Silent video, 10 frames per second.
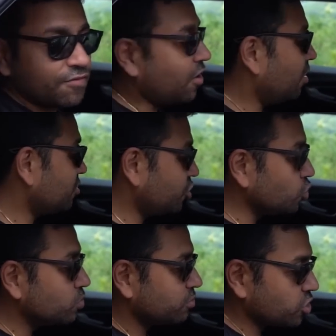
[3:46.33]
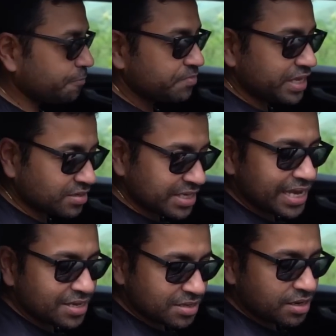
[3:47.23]
for 2. So this
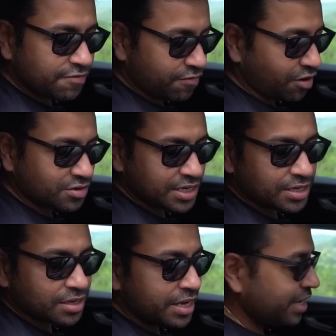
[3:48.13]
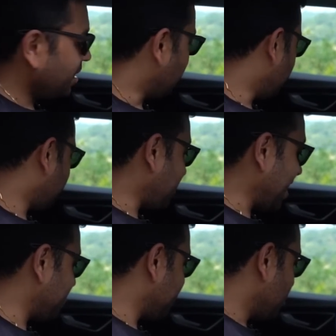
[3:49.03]
is a 4-seater.
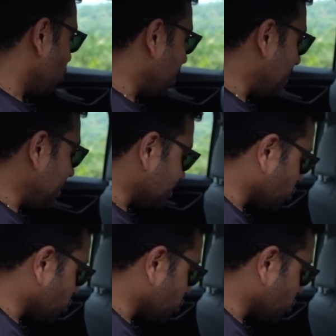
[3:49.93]
5 will be a